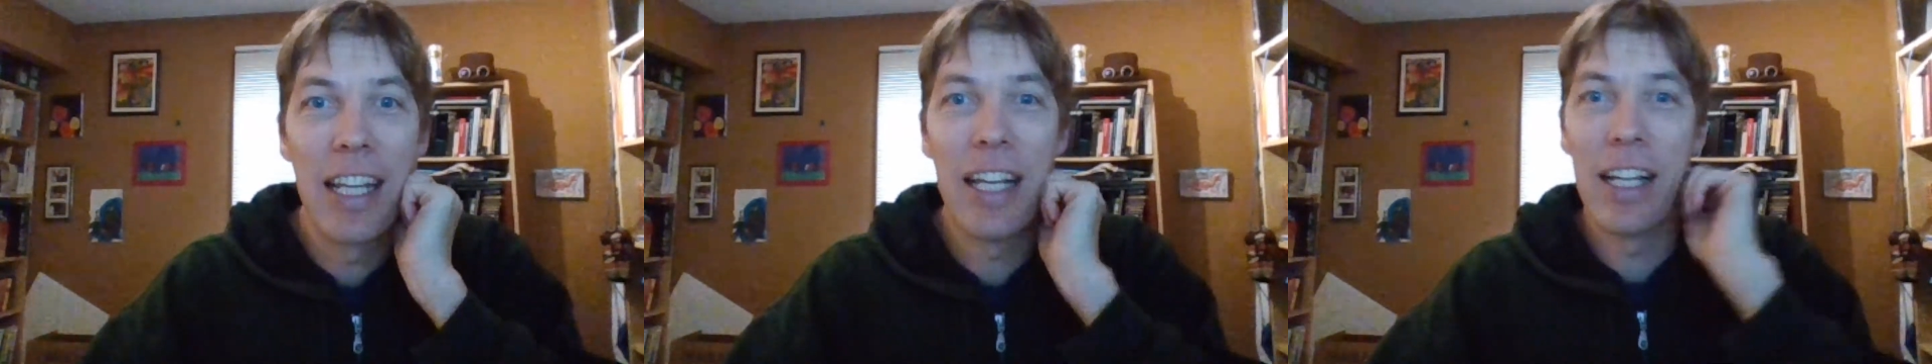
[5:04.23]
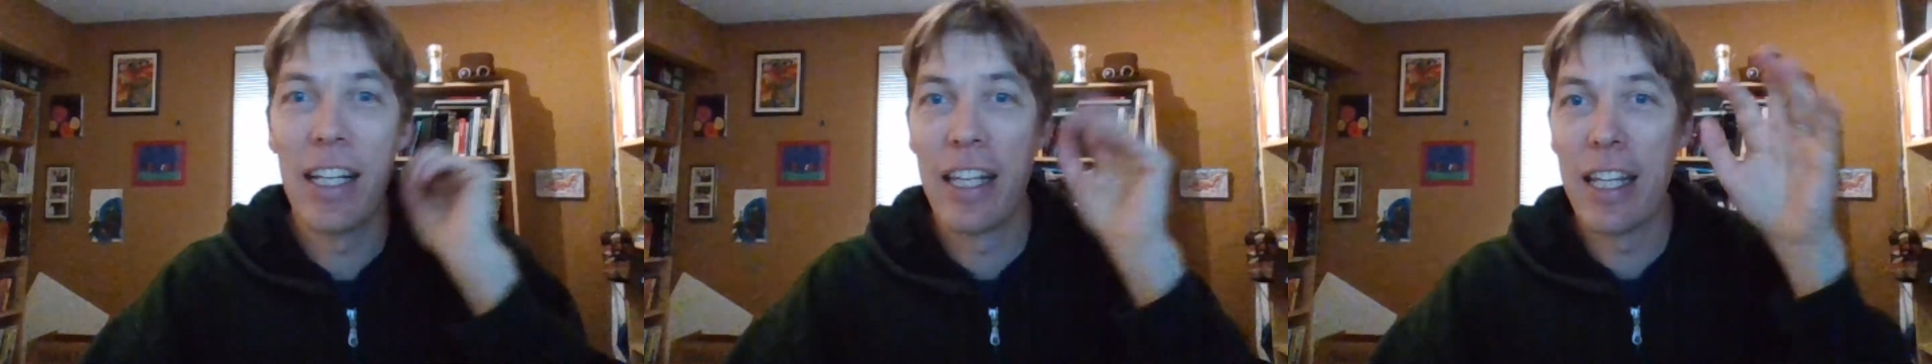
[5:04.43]
at
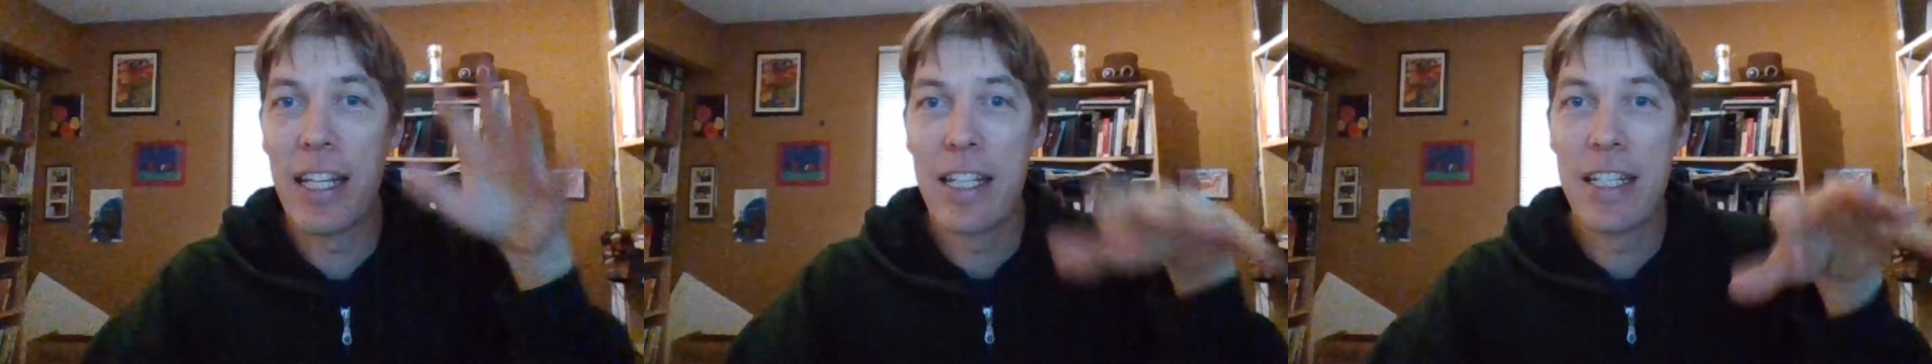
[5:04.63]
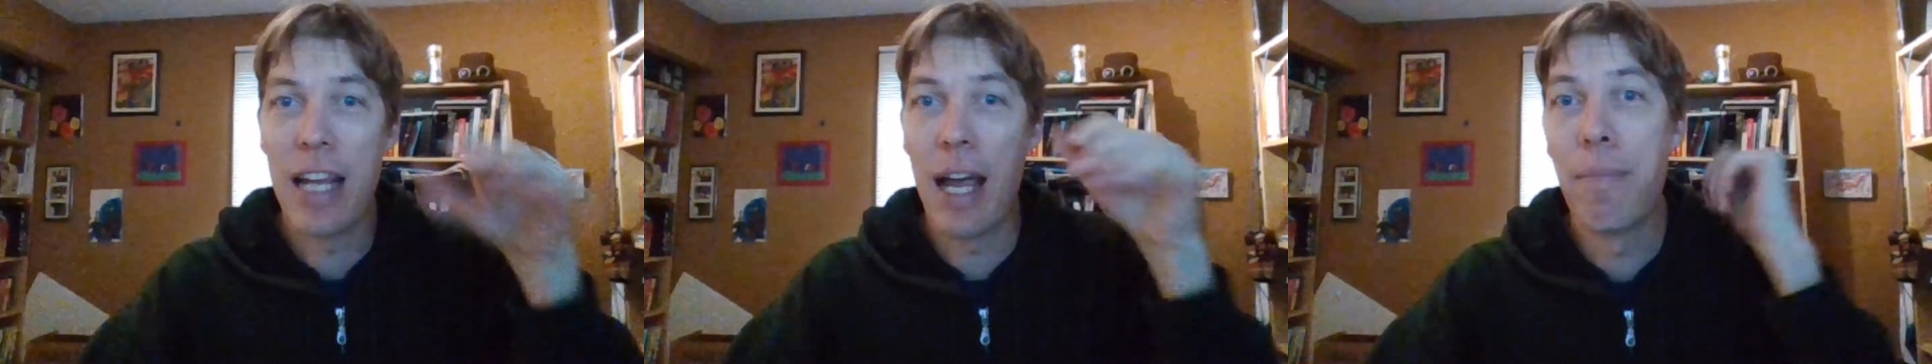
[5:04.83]

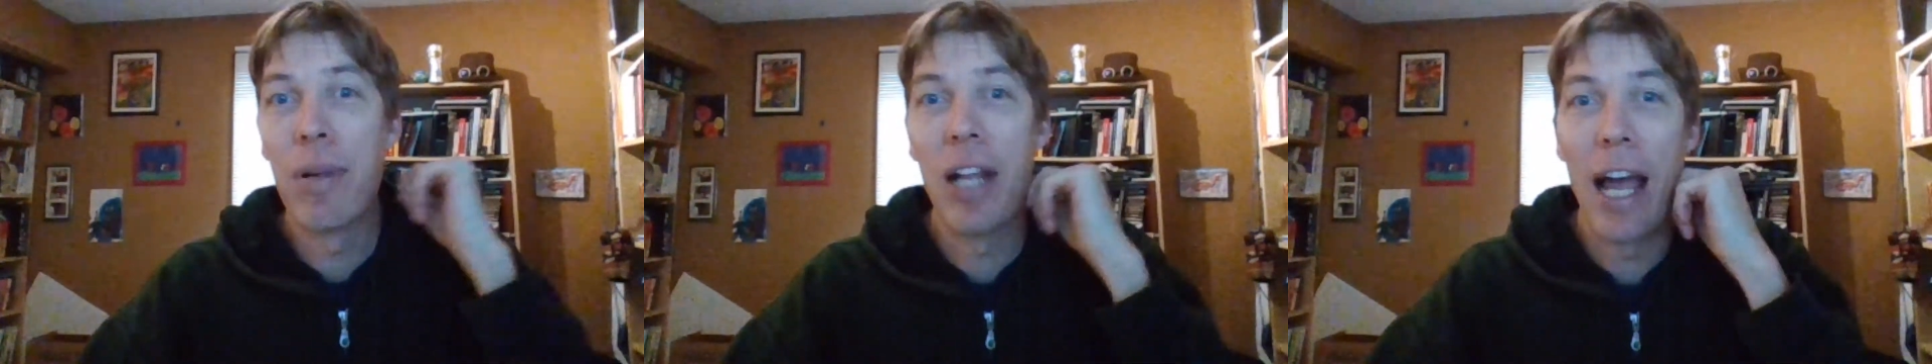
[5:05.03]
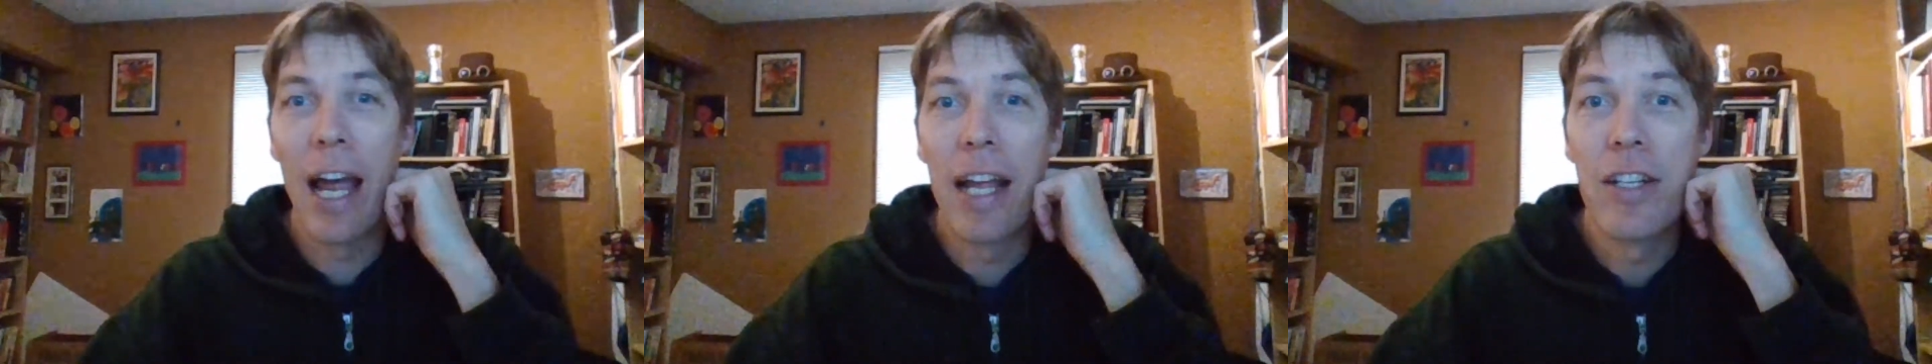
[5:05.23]
the
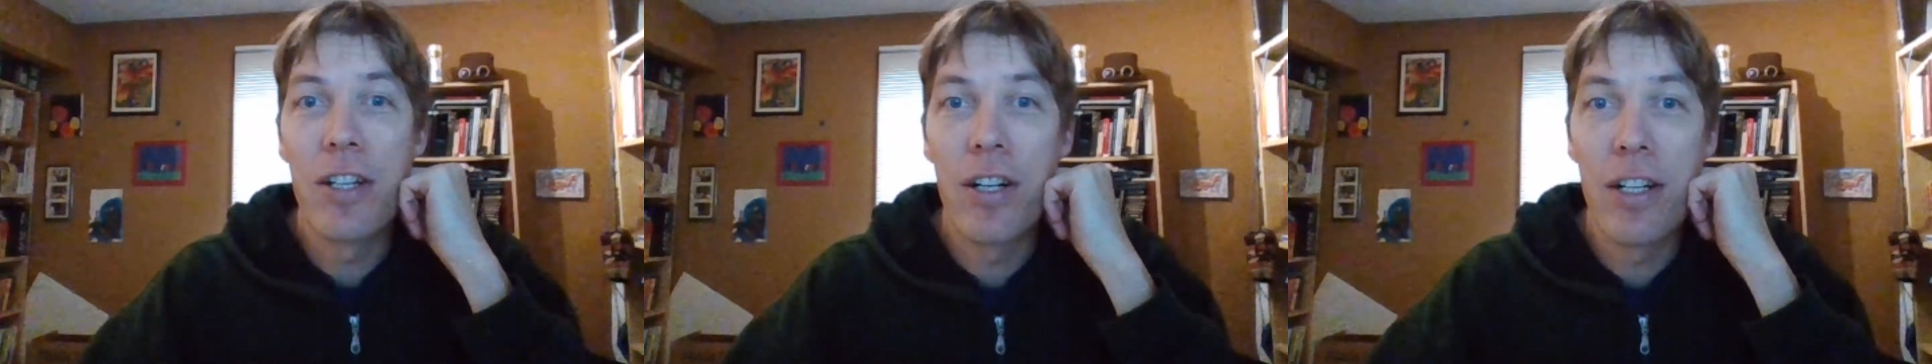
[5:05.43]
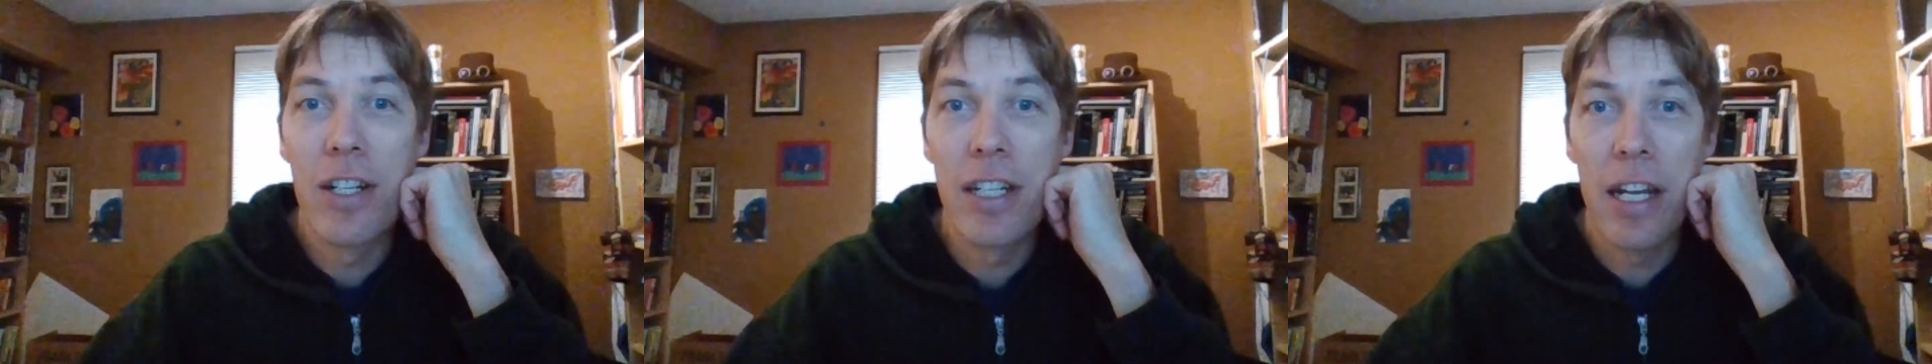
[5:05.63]
sample
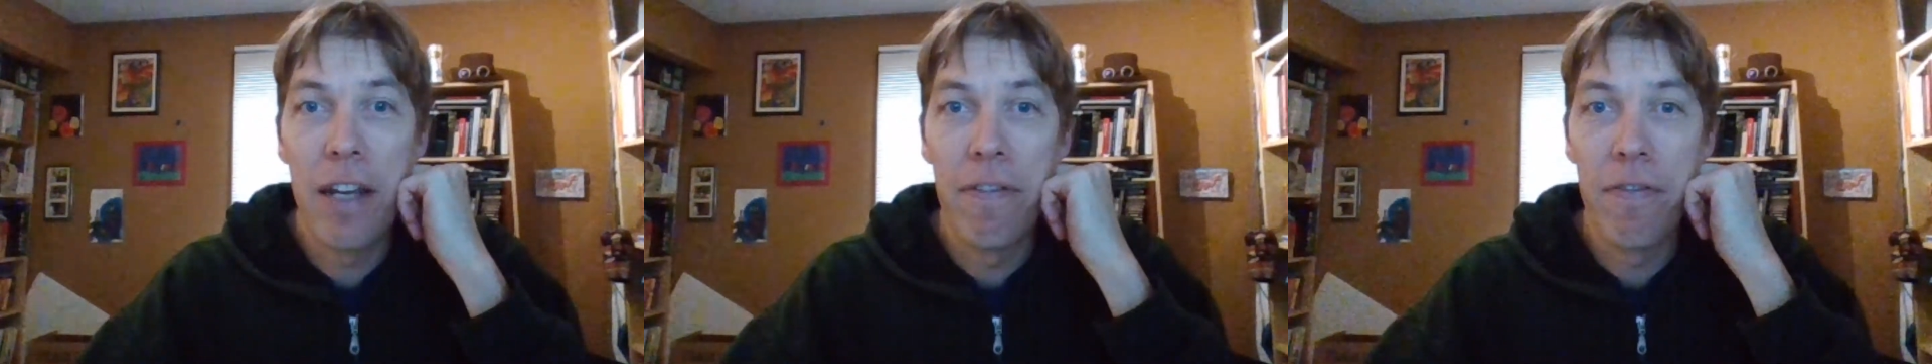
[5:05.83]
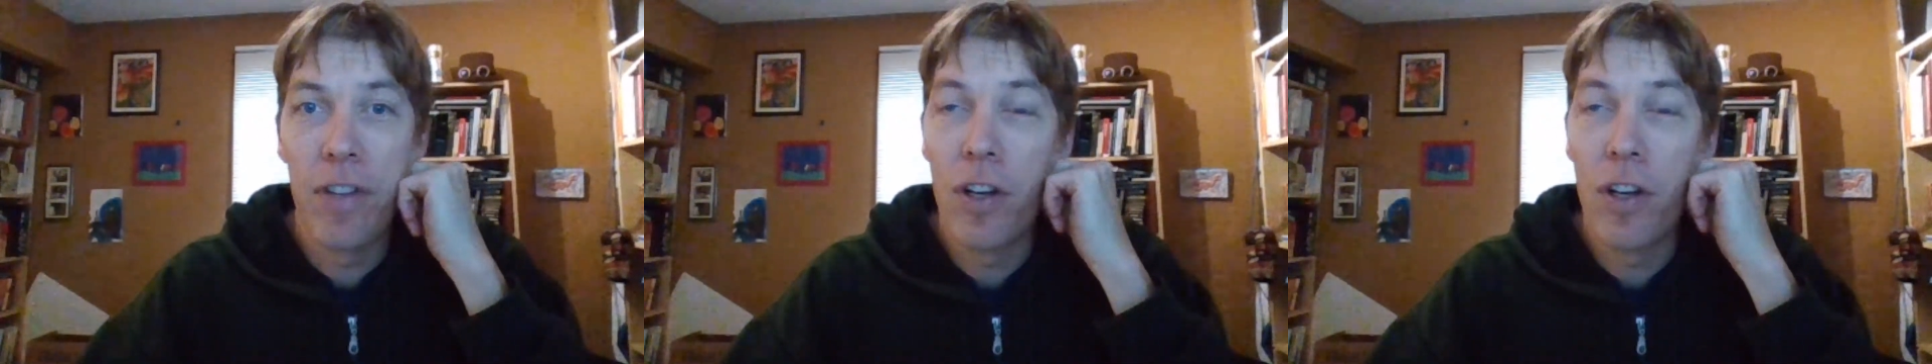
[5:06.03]
answers if